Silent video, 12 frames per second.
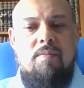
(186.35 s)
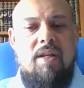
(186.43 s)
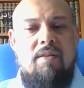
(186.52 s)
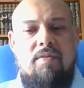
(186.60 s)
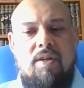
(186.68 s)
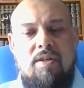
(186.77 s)

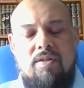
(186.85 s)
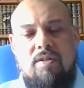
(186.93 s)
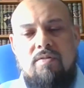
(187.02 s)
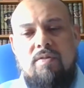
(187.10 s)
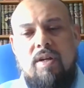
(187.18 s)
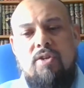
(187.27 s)
many things
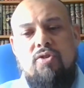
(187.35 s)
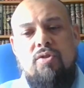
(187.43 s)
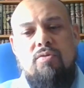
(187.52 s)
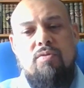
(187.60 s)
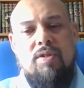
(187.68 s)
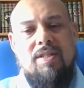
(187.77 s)
in
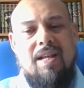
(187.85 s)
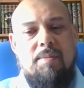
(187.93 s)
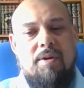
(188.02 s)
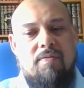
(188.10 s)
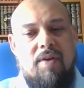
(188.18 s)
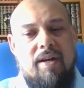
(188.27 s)
relation to
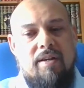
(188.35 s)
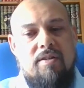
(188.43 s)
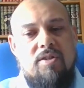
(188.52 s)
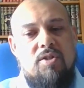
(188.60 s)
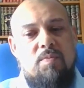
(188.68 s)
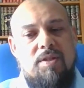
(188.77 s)
Islamic
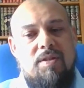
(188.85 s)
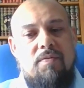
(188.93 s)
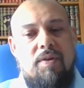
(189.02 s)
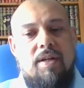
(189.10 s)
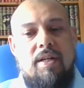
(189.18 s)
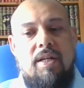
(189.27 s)
finance,
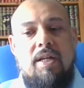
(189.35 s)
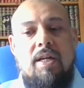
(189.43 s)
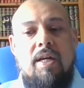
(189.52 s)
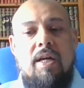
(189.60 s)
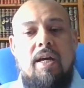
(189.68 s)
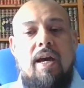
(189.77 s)

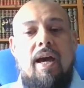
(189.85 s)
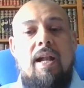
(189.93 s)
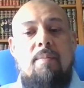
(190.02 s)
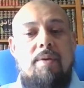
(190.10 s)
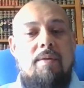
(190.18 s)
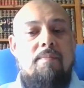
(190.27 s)
specifically
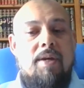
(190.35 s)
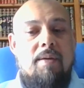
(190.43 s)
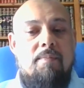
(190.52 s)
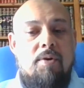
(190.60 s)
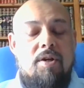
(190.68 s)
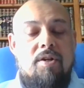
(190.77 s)
helping
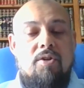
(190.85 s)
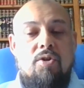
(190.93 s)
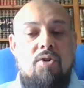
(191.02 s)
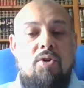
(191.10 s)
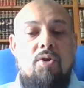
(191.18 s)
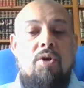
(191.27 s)
people,
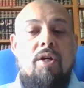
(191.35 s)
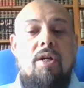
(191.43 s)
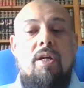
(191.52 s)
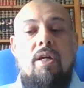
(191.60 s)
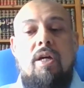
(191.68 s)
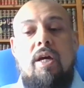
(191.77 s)
you know,
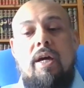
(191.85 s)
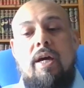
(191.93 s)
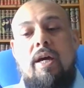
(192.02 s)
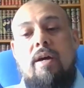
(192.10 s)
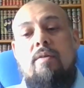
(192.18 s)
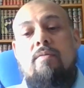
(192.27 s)

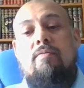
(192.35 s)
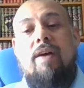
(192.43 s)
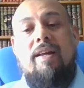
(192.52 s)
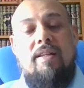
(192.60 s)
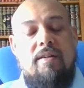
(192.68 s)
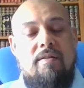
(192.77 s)
uh,
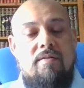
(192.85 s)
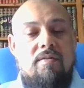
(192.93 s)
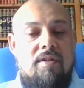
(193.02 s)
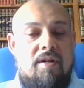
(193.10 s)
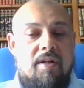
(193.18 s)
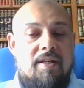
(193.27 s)

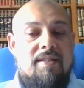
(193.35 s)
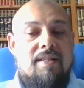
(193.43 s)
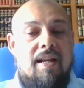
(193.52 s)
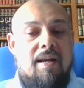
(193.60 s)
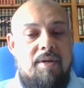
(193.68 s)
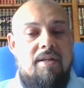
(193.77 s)
finding uh,
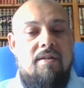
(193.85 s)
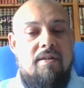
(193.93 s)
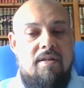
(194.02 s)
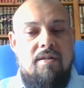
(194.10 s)
Islamic